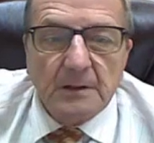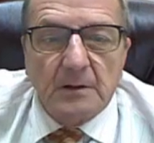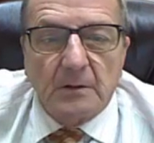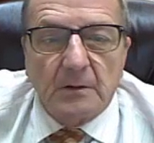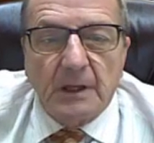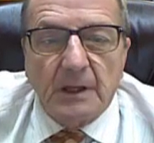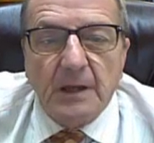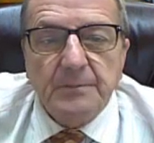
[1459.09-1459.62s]

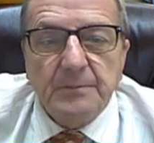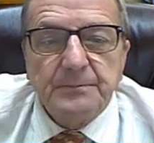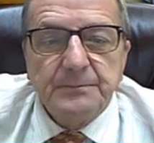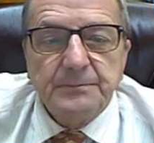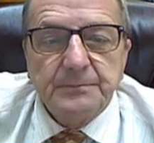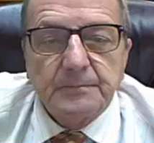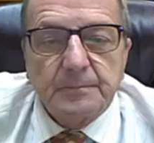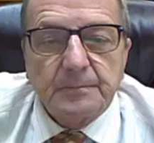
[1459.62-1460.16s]
Okay?
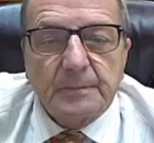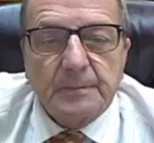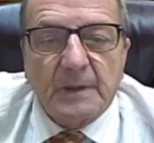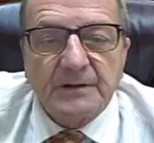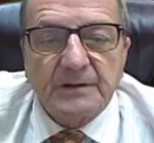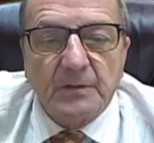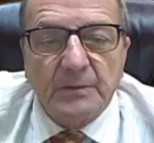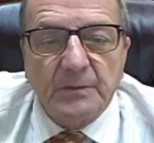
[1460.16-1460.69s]

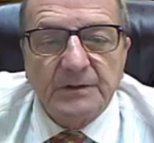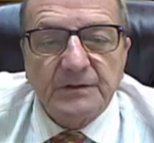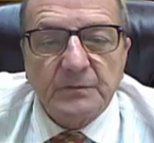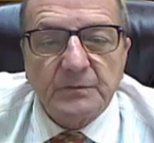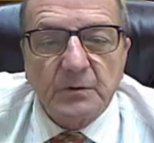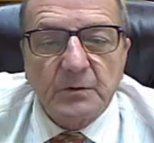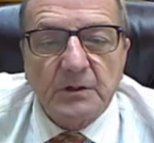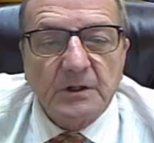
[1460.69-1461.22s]
That's how businesses
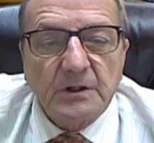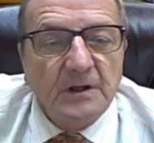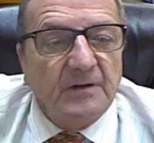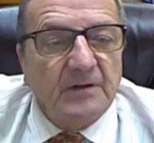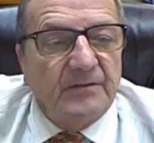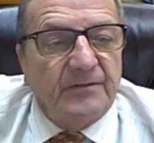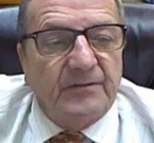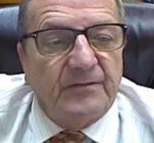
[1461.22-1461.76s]
work.
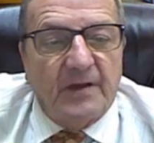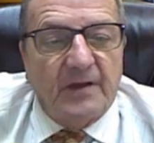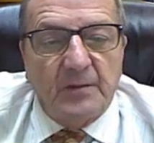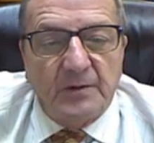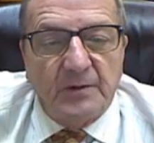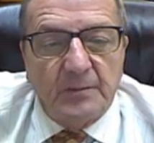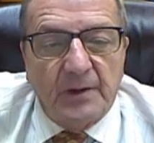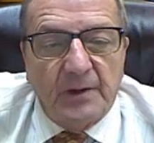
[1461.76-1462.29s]

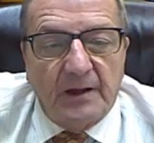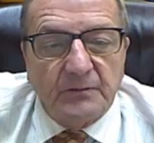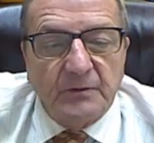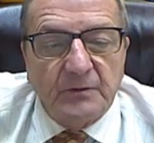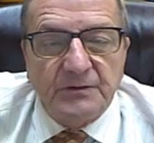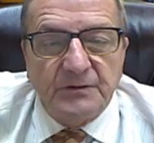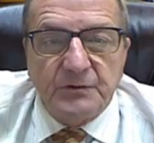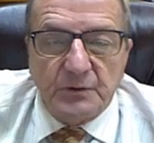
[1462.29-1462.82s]
Family
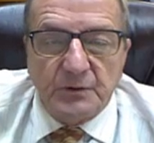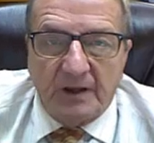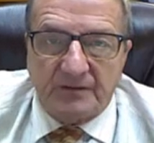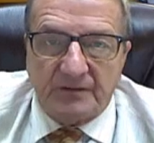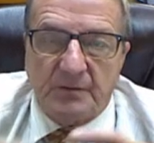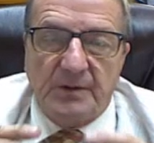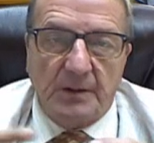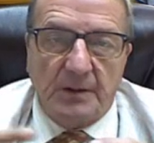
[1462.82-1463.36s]
boundaries. You have
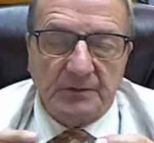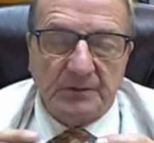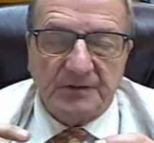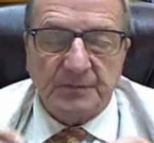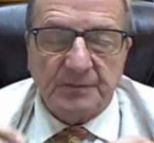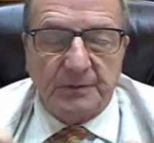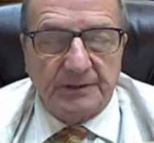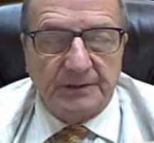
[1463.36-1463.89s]
to be able to
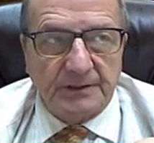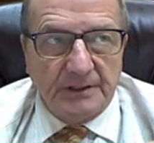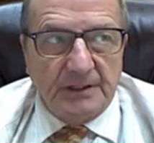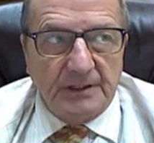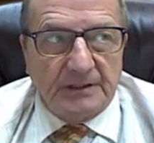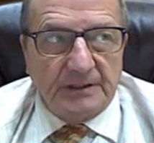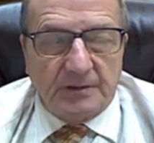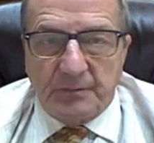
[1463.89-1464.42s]
split
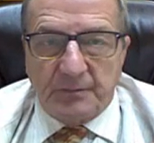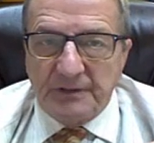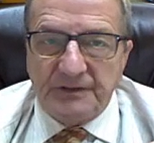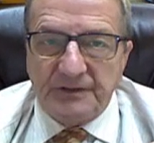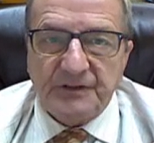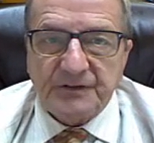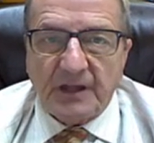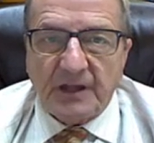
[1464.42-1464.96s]
the
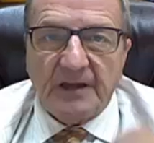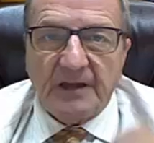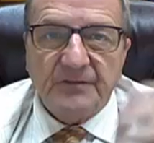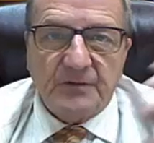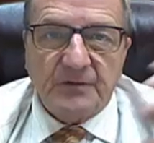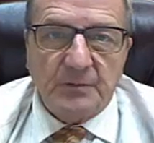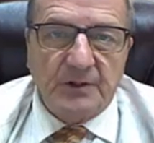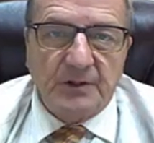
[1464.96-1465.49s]
business side
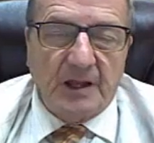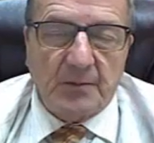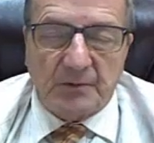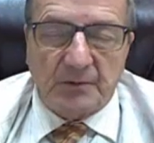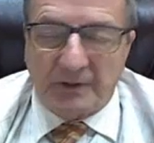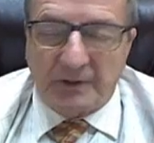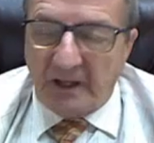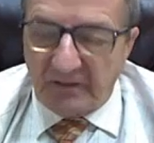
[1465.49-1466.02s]
from the
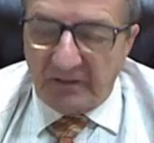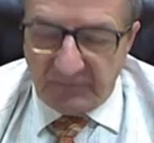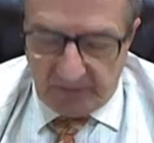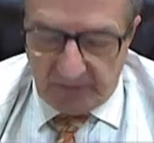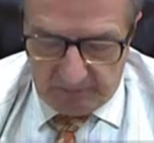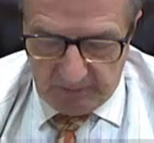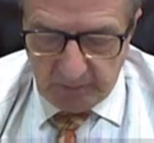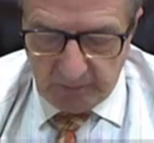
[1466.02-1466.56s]
opposite. A lot
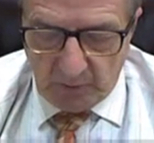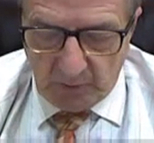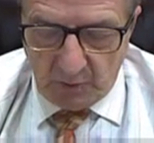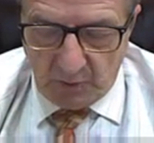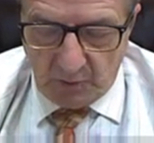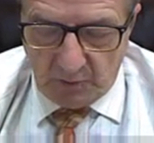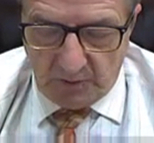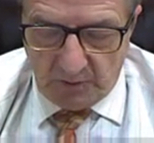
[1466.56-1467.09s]
of people
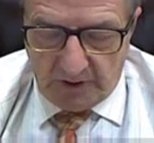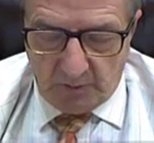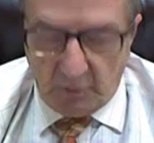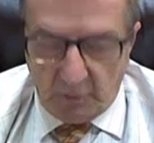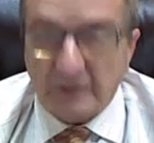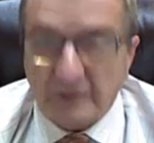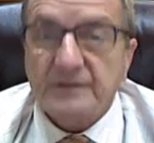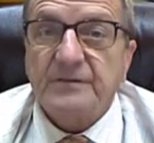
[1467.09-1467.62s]
who
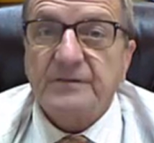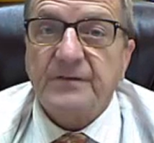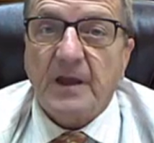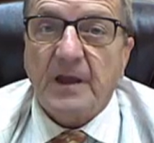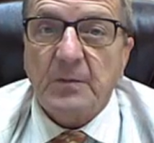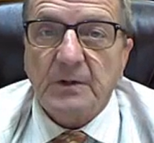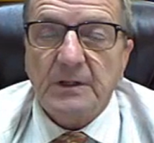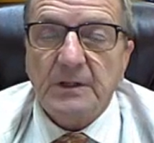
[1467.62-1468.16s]
work as a
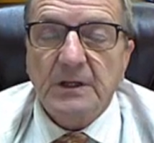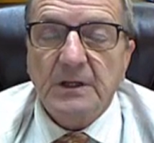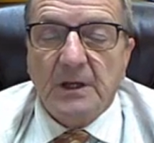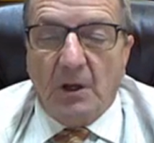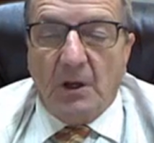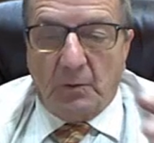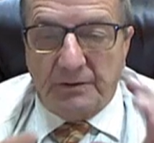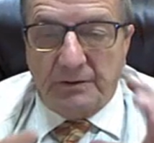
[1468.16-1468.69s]
family,
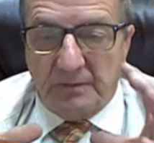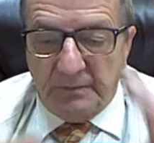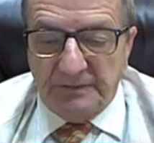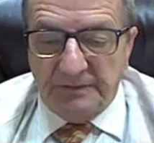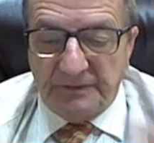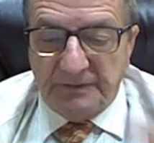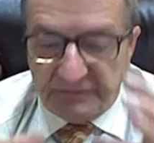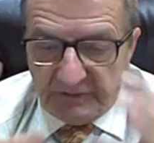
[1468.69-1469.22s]
when their
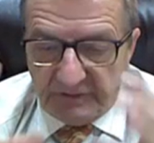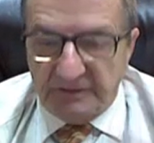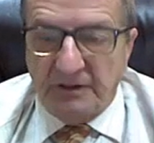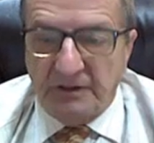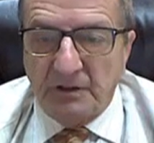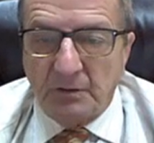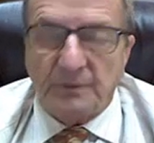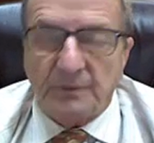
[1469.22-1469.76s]
business, they
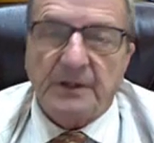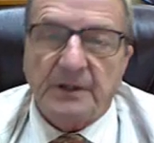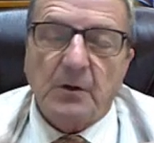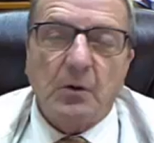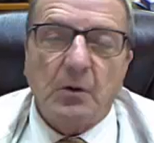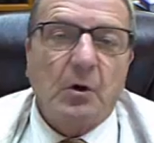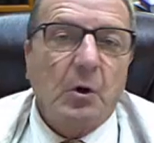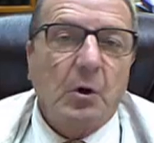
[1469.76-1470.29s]
deal, when they
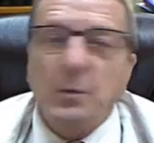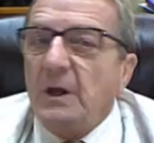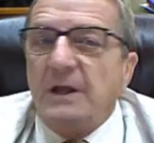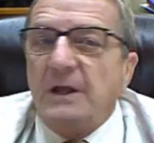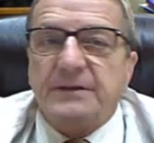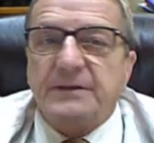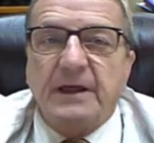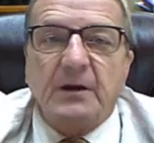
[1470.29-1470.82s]
go home,
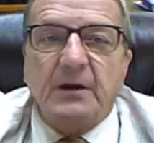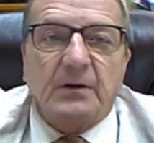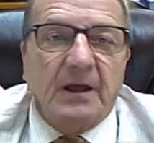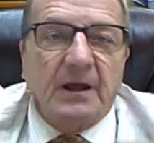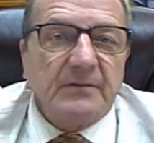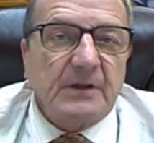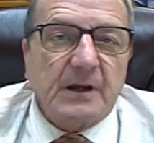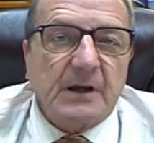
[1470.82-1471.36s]
they don't
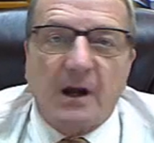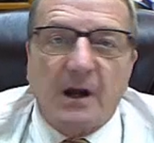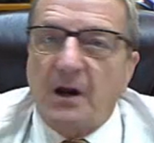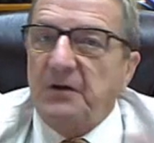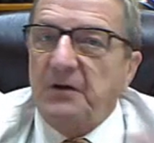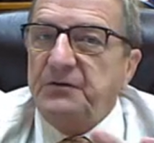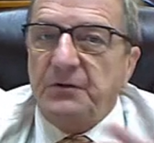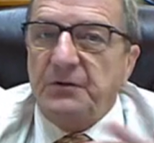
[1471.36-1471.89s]
have the
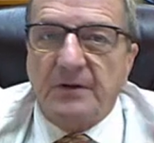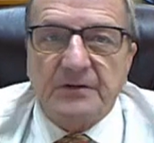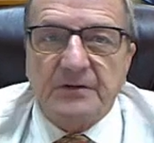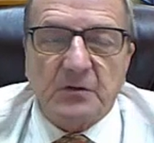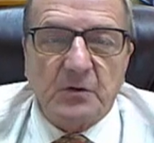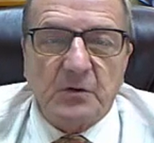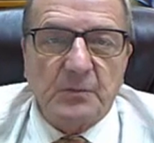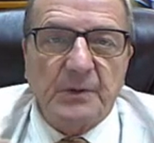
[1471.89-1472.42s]
cars, you don't have the
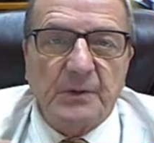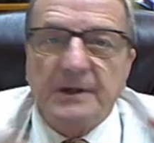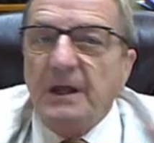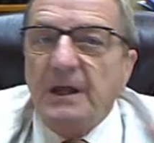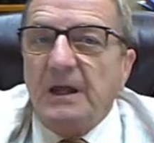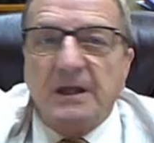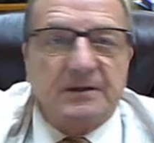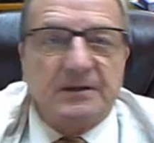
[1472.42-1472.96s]
equipment,
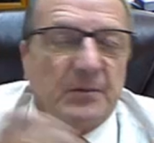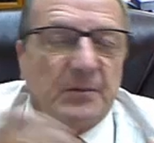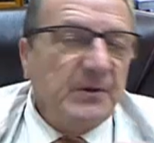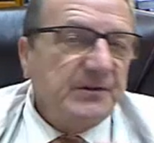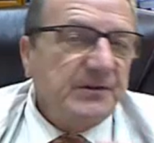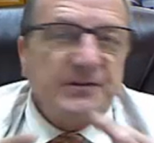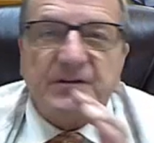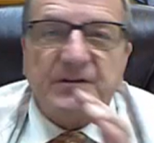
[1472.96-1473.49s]
and the
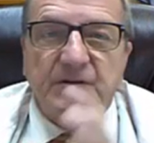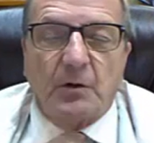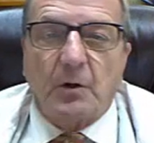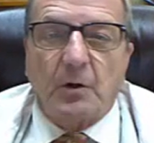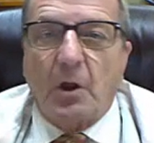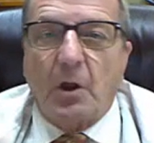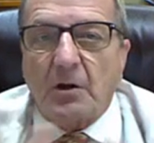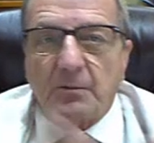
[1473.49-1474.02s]
business is no
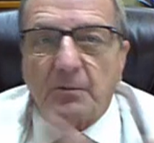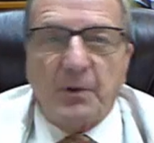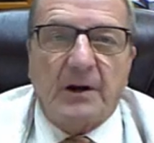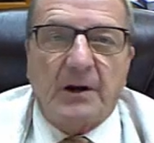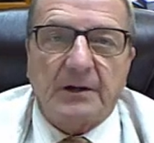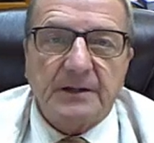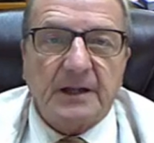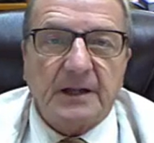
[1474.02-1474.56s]
longer
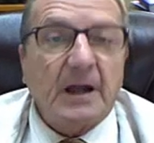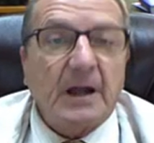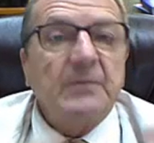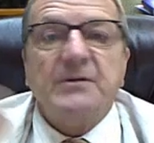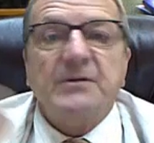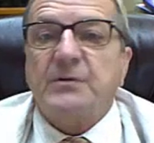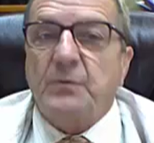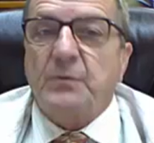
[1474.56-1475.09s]
part of that. I'm
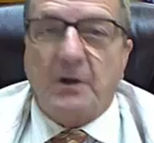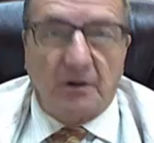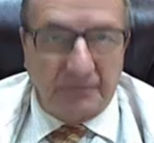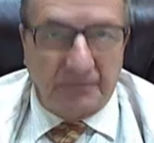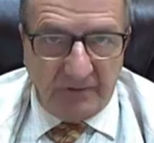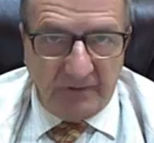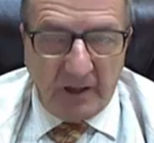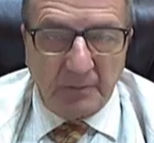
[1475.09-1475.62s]
just a regular
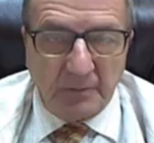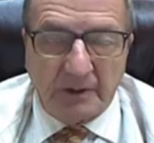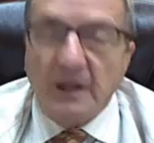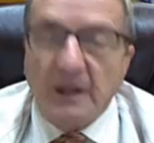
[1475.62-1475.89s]
family.